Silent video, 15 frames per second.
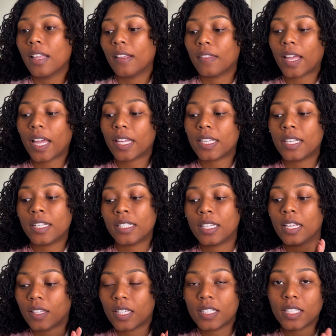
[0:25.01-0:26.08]
That is
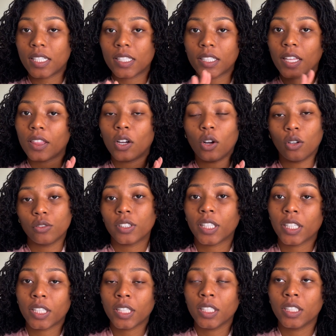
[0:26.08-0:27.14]
consistently the
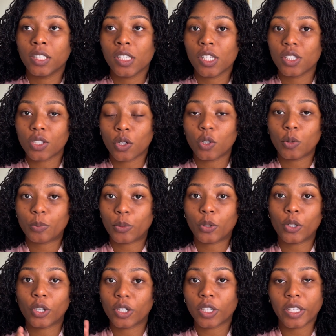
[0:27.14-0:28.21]
only soap
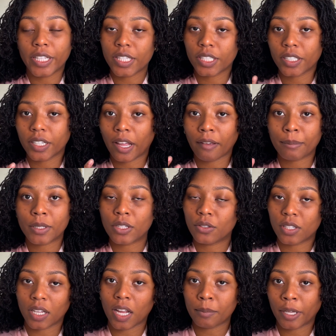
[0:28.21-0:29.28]
or cleanser I've been
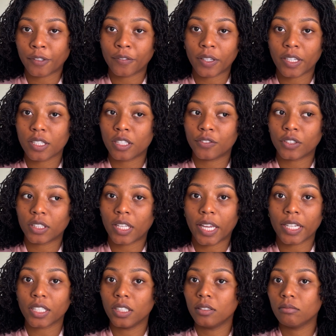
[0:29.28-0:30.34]
using on my face for
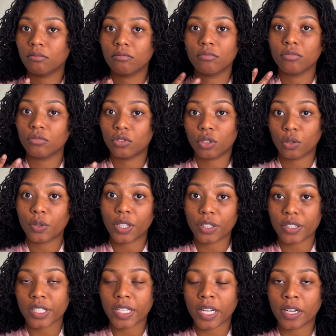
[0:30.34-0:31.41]
like 2
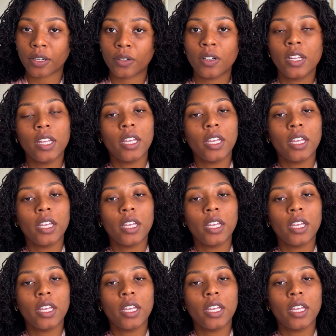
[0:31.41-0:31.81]
years now.